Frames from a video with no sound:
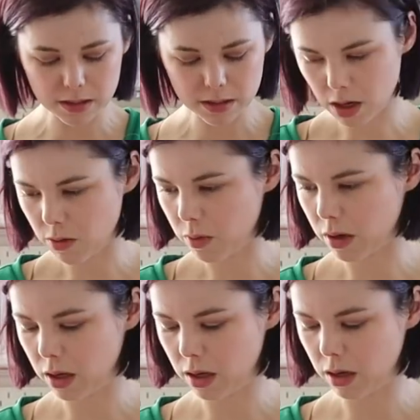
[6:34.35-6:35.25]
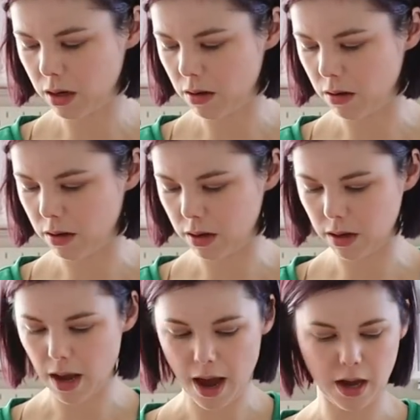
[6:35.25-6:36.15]
start working
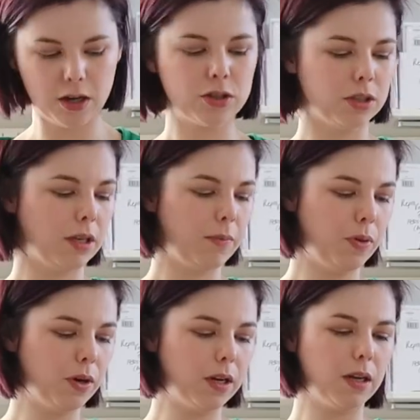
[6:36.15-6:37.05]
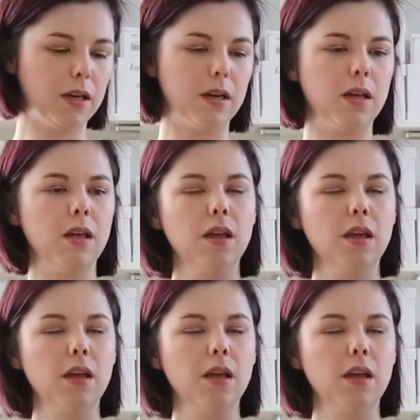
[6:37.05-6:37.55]
on actually putting